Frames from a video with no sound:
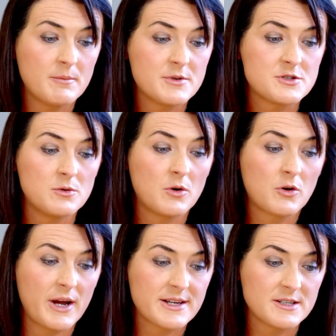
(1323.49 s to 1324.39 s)
so
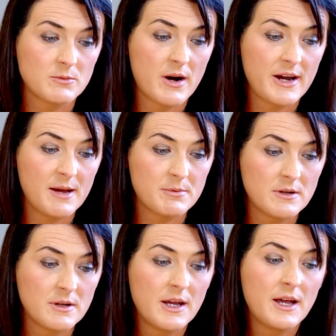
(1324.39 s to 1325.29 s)
correct it where able.